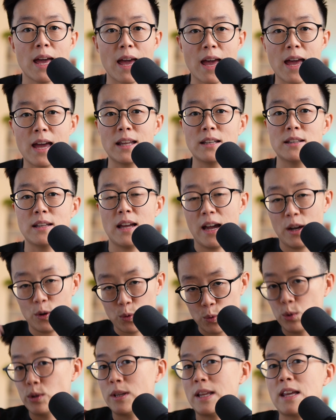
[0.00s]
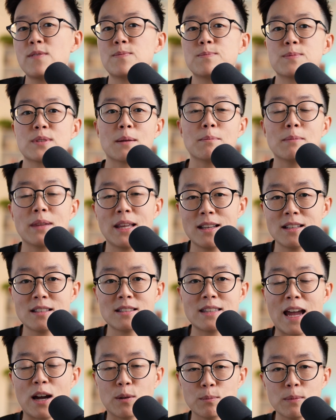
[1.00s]
And I will leave some links
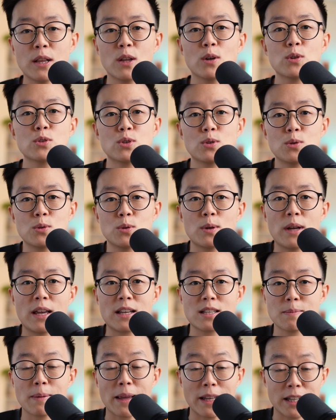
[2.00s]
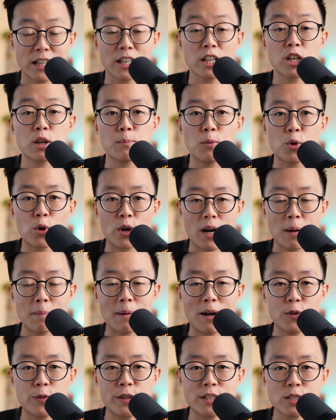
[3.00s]
down below to explain a little more
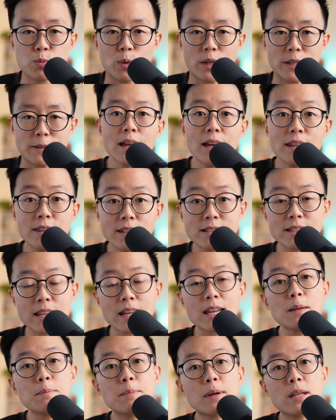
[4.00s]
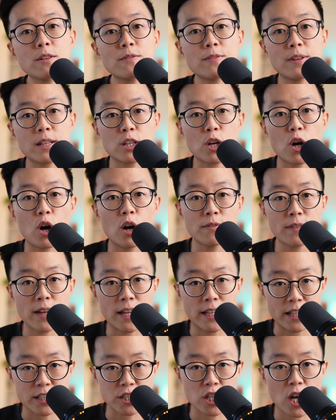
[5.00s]
about this one. And the second benefit of
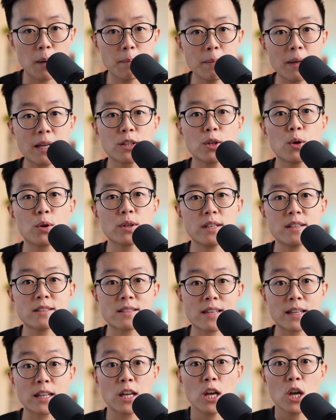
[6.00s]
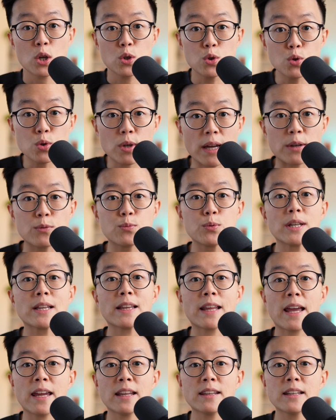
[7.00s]
an atomic note is that you can
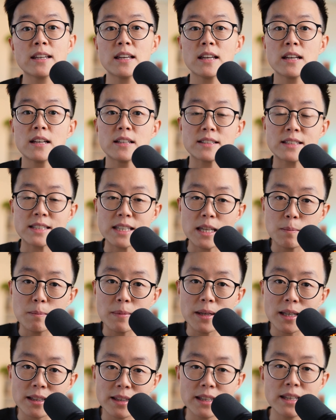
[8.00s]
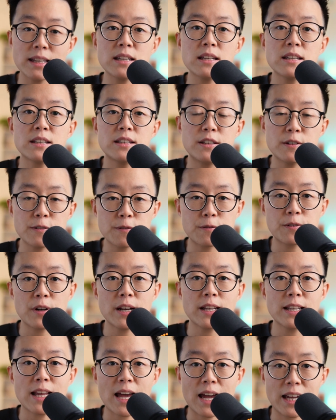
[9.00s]
relate seemingly
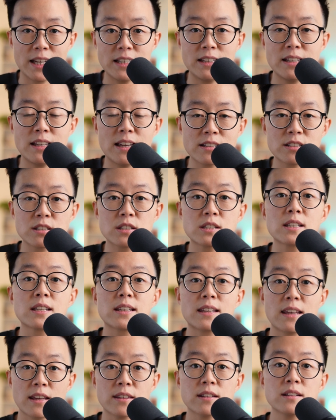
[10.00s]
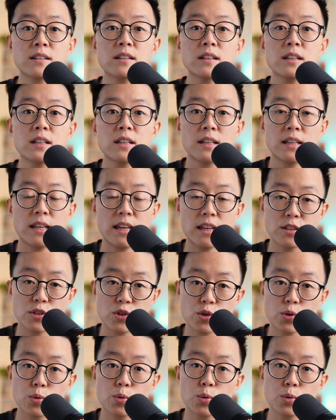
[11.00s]
different ideas together
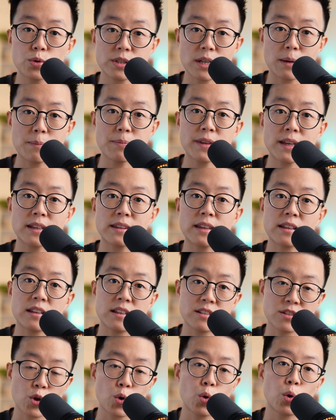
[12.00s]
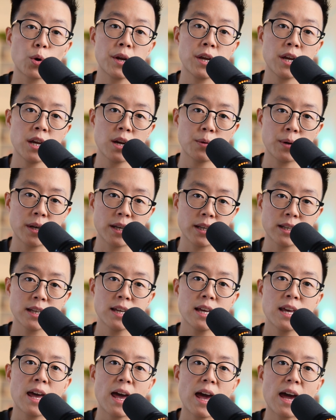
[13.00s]
into something that is coherent.
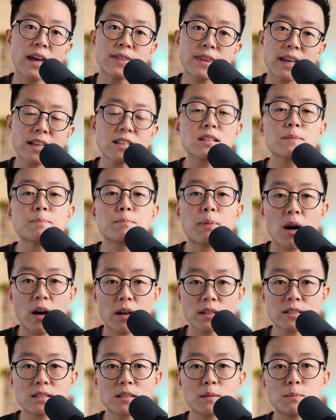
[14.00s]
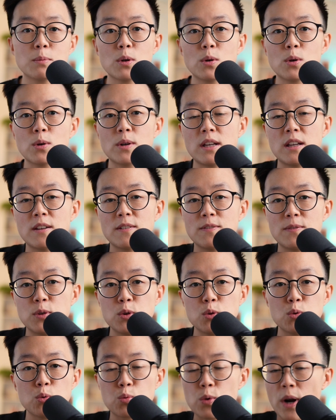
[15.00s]
And that's impossible if
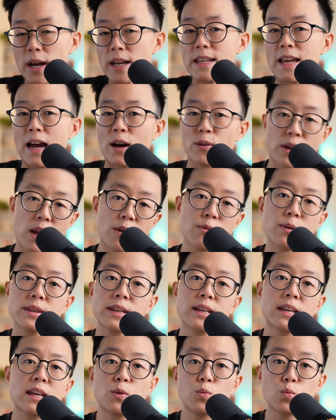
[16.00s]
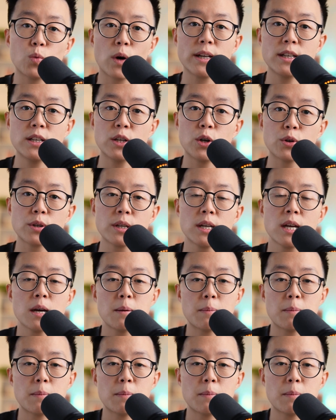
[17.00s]
you write down everything in one note.